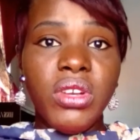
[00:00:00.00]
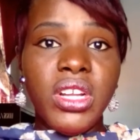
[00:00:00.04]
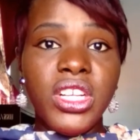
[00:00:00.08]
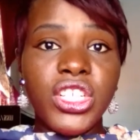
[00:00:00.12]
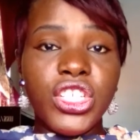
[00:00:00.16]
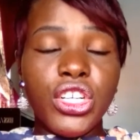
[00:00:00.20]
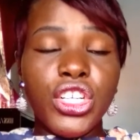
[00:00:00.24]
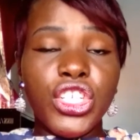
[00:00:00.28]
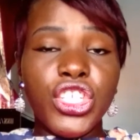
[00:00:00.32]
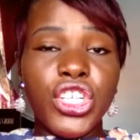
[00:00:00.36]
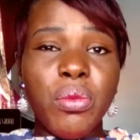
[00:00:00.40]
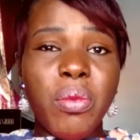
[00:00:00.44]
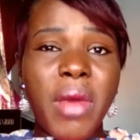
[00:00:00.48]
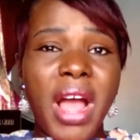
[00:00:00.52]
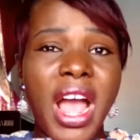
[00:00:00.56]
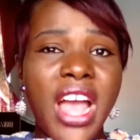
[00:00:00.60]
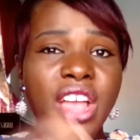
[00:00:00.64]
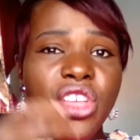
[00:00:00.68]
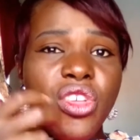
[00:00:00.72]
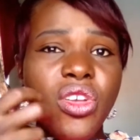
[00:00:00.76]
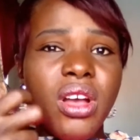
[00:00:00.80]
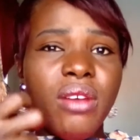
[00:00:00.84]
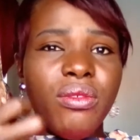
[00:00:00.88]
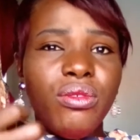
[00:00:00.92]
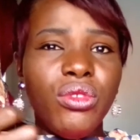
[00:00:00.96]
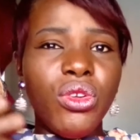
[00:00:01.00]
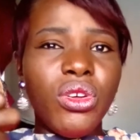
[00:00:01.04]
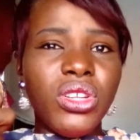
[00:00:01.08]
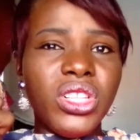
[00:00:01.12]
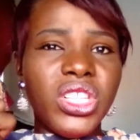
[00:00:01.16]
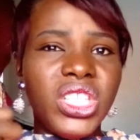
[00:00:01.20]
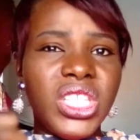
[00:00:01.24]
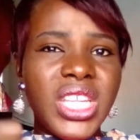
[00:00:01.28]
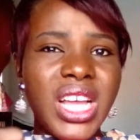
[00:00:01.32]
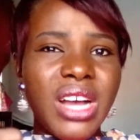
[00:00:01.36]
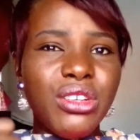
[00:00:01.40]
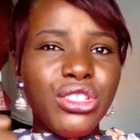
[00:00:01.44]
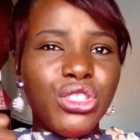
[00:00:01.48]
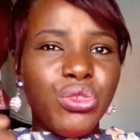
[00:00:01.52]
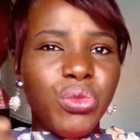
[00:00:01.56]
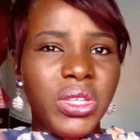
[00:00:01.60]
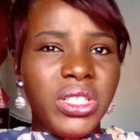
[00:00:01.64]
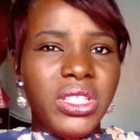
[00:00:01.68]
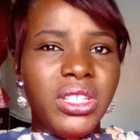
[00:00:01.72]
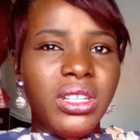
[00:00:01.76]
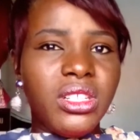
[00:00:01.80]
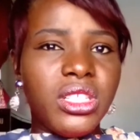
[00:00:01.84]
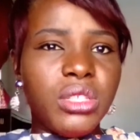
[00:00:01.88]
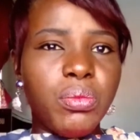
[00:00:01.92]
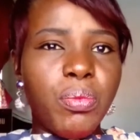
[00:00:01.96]
relationship and you have not dealt
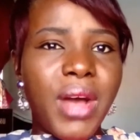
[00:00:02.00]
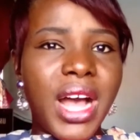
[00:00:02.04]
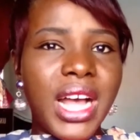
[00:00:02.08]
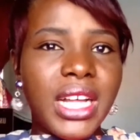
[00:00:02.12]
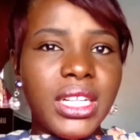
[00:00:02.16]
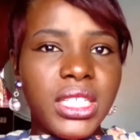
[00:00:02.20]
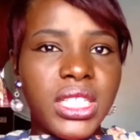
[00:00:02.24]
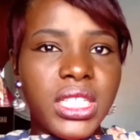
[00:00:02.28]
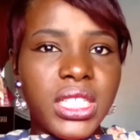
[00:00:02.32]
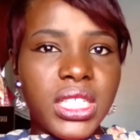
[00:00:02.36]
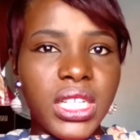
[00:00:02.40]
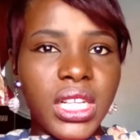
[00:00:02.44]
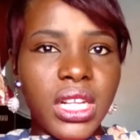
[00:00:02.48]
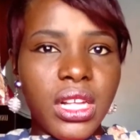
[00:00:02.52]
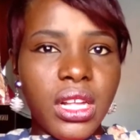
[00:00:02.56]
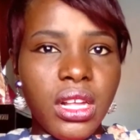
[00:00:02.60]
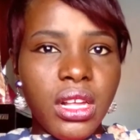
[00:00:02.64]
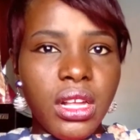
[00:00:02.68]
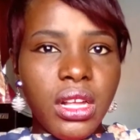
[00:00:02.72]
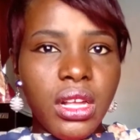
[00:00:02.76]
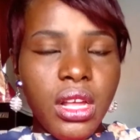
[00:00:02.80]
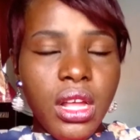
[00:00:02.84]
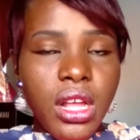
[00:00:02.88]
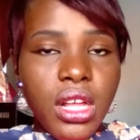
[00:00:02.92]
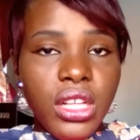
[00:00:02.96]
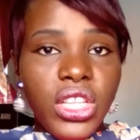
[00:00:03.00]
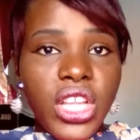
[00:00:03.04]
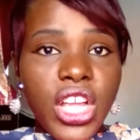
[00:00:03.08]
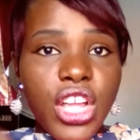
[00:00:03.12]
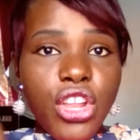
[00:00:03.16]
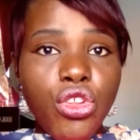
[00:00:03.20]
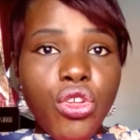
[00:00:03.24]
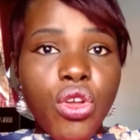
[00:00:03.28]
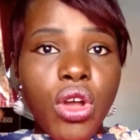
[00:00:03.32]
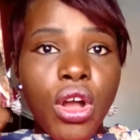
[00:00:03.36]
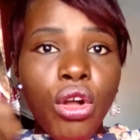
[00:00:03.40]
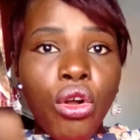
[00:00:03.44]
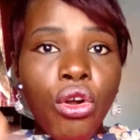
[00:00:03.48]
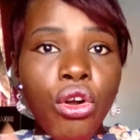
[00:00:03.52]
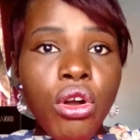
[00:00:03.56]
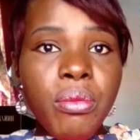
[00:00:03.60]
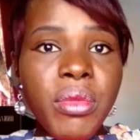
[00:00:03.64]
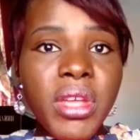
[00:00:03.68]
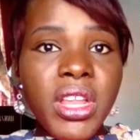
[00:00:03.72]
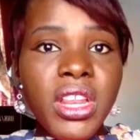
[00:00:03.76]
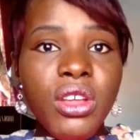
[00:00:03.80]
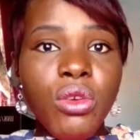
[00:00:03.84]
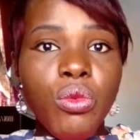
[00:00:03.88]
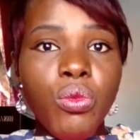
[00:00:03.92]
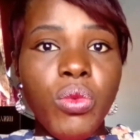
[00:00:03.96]
with this past, then you are
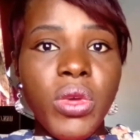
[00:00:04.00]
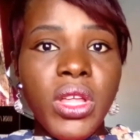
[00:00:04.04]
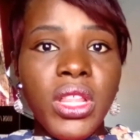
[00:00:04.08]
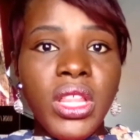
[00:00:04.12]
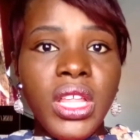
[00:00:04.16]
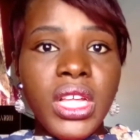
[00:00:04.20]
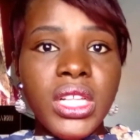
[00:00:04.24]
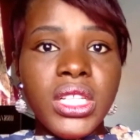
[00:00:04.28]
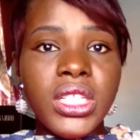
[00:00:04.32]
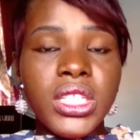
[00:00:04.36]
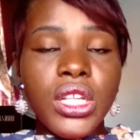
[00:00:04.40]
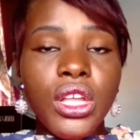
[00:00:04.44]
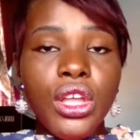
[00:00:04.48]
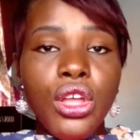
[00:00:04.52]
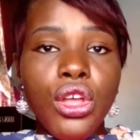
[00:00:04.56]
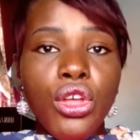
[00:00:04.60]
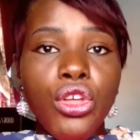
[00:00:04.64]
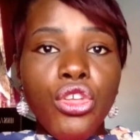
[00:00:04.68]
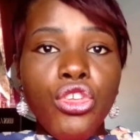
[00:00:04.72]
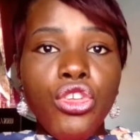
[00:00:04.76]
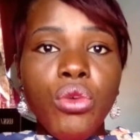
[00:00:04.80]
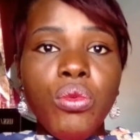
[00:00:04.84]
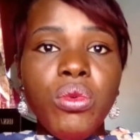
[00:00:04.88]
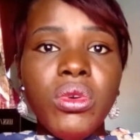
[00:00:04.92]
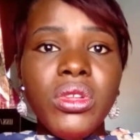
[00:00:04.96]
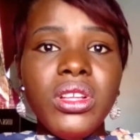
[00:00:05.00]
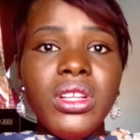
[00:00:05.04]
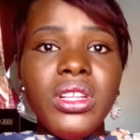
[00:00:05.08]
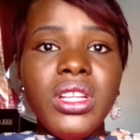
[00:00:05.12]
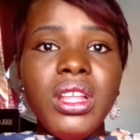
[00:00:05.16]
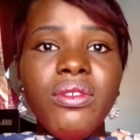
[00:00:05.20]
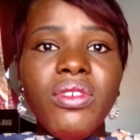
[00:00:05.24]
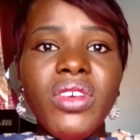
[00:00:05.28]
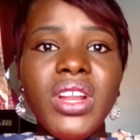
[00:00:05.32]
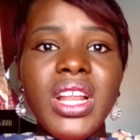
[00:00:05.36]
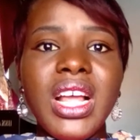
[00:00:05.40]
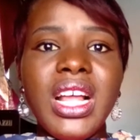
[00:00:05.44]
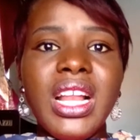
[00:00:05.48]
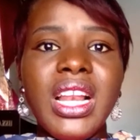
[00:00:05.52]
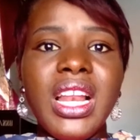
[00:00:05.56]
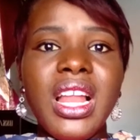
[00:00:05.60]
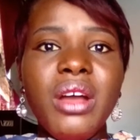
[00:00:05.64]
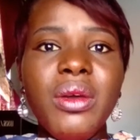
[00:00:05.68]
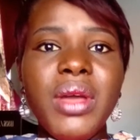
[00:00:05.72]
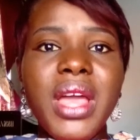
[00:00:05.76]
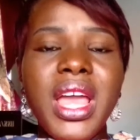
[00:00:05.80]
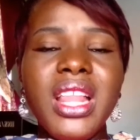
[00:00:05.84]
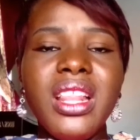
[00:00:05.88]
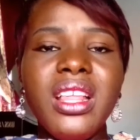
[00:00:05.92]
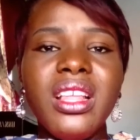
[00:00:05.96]
coming in with it. You wouldn't even
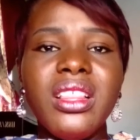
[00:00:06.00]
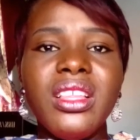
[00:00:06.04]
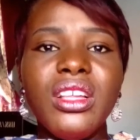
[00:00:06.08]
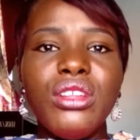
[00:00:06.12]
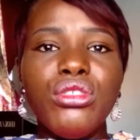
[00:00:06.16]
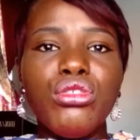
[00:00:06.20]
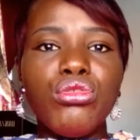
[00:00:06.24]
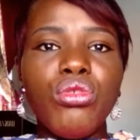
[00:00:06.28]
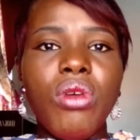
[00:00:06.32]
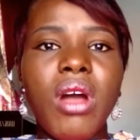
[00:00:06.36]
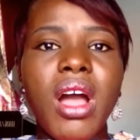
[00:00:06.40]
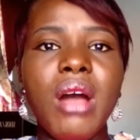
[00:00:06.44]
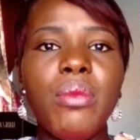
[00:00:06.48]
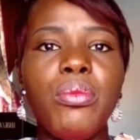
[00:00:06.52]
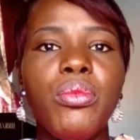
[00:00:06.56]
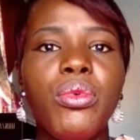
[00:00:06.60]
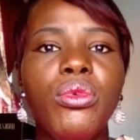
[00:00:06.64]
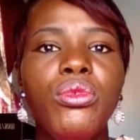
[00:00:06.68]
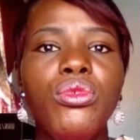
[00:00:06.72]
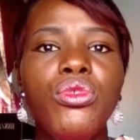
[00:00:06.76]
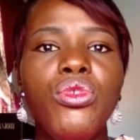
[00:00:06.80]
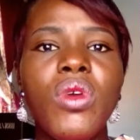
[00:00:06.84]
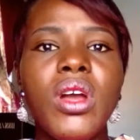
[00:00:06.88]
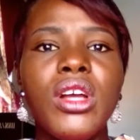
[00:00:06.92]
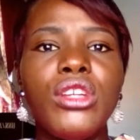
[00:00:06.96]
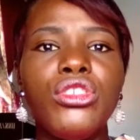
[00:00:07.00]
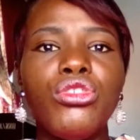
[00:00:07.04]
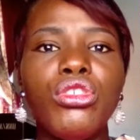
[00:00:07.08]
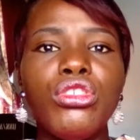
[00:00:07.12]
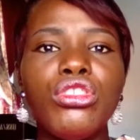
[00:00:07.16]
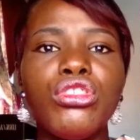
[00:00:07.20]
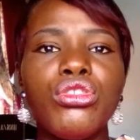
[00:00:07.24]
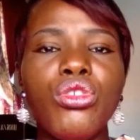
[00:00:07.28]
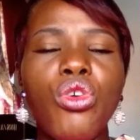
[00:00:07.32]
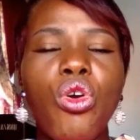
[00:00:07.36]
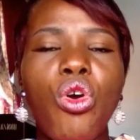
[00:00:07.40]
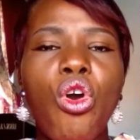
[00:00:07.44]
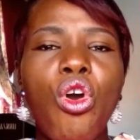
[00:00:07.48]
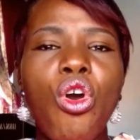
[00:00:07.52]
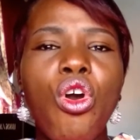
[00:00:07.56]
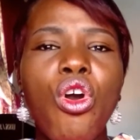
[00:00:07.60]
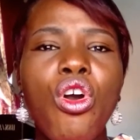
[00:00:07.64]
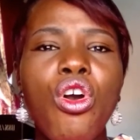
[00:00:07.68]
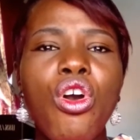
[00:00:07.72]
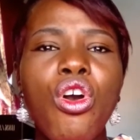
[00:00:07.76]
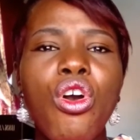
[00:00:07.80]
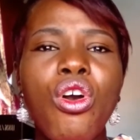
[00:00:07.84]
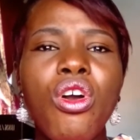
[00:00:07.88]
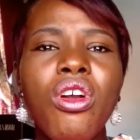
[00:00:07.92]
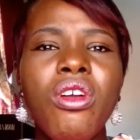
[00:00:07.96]
allow anything to happen. You are just
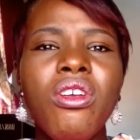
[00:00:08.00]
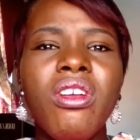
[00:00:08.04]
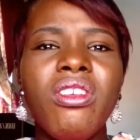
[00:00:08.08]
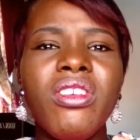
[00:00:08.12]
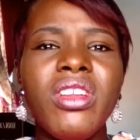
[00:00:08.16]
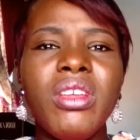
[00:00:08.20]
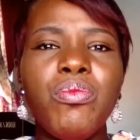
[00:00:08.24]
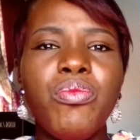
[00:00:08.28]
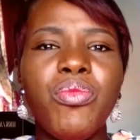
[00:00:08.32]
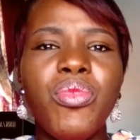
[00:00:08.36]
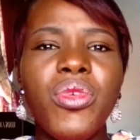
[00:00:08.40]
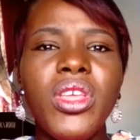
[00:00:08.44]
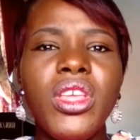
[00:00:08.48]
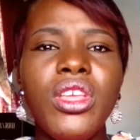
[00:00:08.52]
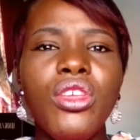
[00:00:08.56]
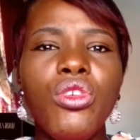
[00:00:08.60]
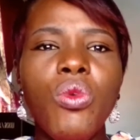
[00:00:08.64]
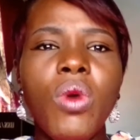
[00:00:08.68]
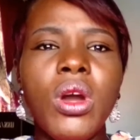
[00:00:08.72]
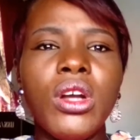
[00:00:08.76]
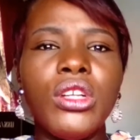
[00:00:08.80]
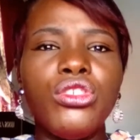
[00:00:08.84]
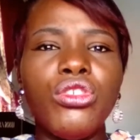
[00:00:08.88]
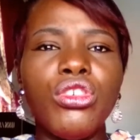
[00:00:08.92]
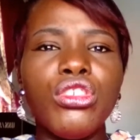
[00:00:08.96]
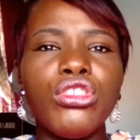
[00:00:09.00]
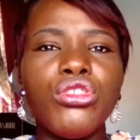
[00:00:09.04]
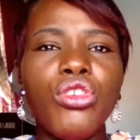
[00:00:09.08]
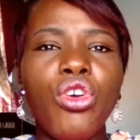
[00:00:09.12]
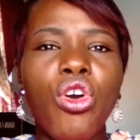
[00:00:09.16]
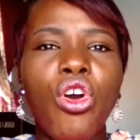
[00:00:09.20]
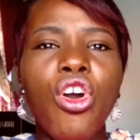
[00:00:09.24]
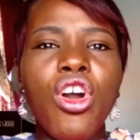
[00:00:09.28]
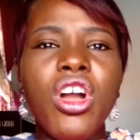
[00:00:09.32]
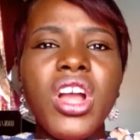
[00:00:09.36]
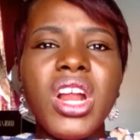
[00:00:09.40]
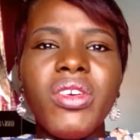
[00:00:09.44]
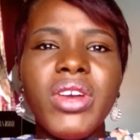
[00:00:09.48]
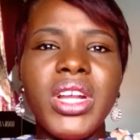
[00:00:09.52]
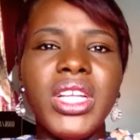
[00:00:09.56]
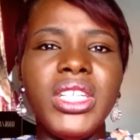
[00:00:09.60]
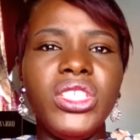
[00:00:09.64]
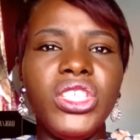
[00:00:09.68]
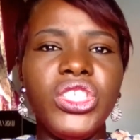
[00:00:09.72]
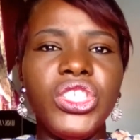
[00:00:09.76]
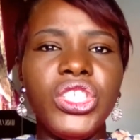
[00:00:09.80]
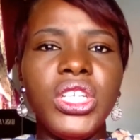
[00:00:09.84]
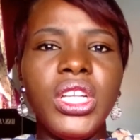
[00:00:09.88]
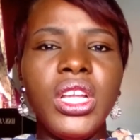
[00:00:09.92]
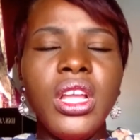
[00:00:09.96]
all grippy, you are just all
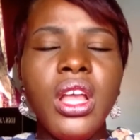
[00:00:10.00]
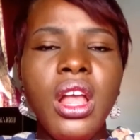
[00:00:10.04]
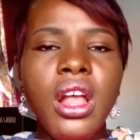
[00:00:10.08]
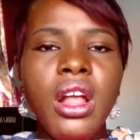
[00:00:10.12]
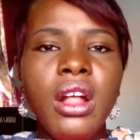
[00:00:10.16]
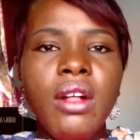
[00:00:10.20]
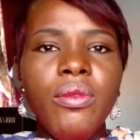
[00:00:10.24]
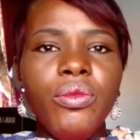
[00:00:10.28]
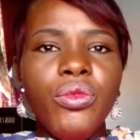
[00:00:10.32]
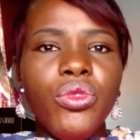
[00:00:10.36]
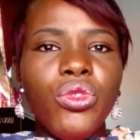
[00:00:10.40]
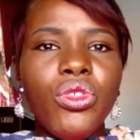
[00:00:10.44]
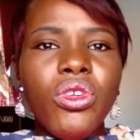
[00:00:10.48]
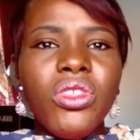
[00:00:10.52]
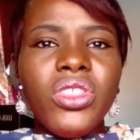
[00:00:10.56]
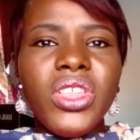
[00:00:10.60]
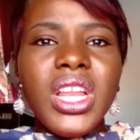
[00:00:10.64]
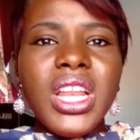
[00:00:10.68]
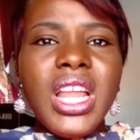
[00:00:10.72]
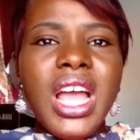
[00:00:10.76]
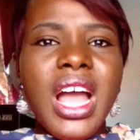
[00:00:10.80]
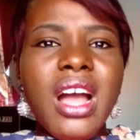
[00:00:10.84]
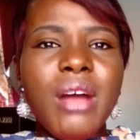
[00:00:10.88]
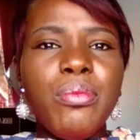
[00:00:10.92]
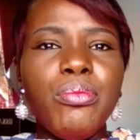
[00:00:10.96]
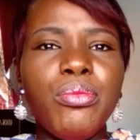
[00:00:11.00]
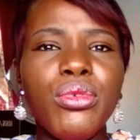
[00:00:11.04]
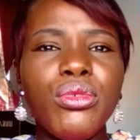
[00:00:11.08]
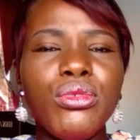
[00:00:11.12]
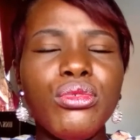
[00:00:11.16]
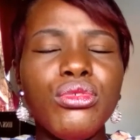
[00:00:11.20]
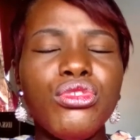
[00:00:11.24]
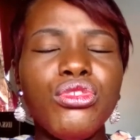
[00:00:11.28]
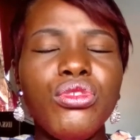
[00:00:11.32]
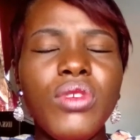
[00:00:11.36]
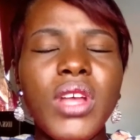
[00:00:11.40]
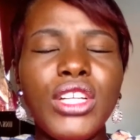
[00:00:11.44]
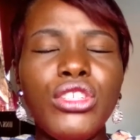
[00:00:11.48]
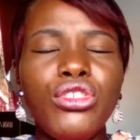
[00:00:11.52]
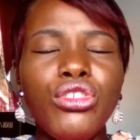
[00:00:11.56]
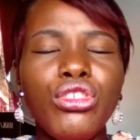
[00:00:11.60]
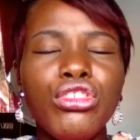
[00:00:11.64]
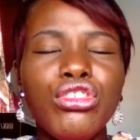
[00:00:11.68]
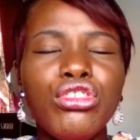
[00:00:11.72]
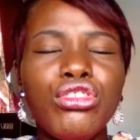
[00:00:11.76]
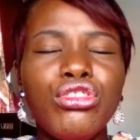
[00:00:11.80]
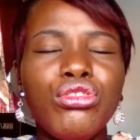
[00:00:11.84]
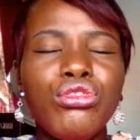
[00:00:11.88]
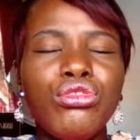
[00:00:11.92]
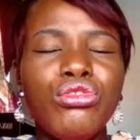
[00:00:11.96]
cringy, nothing happens, you are
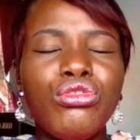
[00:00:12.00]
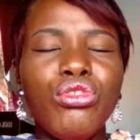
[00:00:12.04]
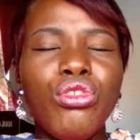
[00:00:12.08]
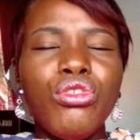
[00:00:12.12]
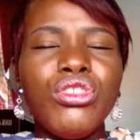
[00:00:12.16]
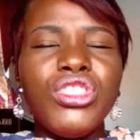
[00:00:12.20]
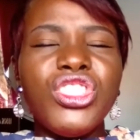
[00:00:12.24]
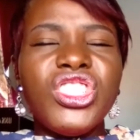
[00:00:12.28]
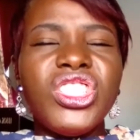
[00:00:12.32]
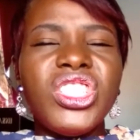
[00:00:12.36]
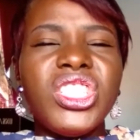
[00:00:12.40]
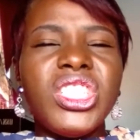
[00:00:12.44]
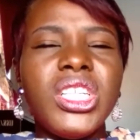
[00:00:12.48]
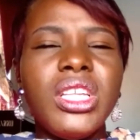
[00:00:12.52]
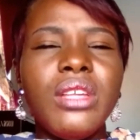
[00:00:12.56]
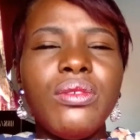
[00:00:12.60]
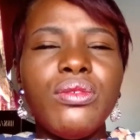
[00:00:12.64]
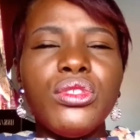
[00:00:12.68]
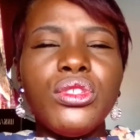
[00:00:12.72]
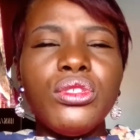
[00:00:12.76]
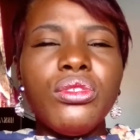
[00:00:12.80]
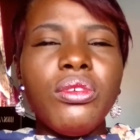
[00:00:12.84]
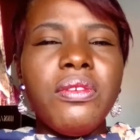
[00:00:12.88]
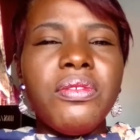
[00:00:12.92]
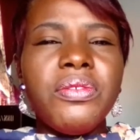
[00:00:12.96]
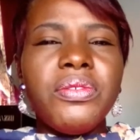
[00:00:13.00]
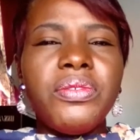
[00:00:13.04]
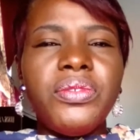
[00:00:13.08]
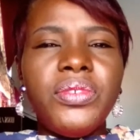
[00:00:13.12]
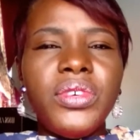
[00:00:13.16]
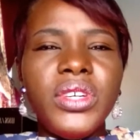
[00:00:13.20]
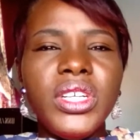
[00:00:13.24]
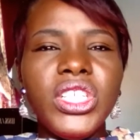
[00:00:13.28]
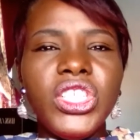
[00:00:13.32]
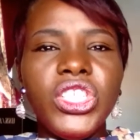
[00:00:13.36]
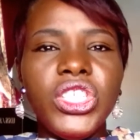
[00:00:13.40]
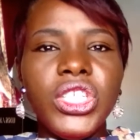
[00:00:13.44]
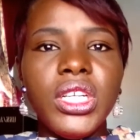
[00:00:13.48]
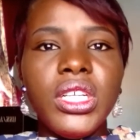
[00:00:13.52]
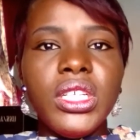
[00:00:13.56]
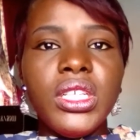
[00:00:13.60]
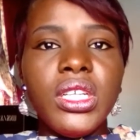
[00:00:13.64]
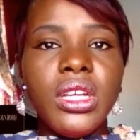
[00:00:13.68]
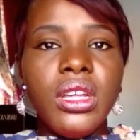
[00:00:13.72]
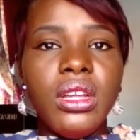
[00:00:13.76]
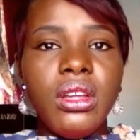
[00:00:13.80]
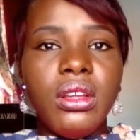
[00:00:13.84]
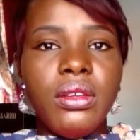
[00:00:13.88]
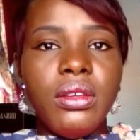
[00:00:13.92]
just so stiff, so frigid.